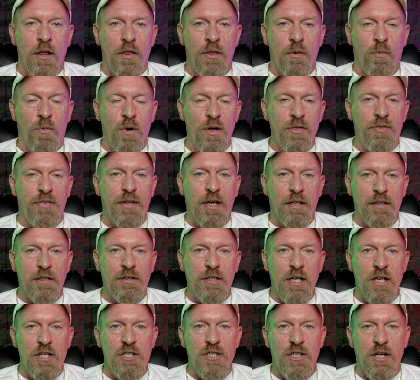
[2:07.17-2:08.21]
the one thing that
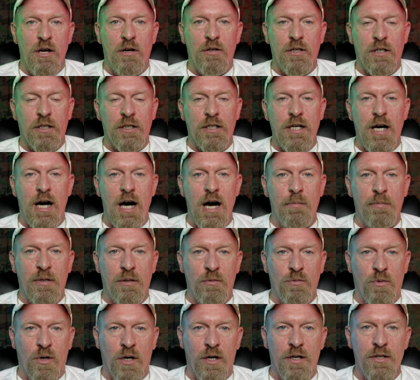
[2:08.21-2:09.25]
they shared in
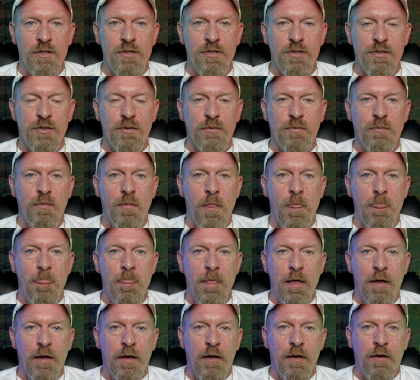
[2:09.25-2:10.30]
common was
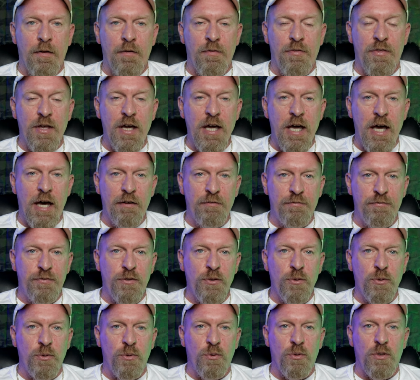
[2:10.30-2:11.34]
they had
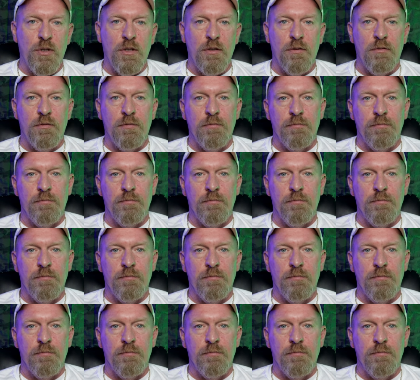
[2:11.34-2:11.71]
food.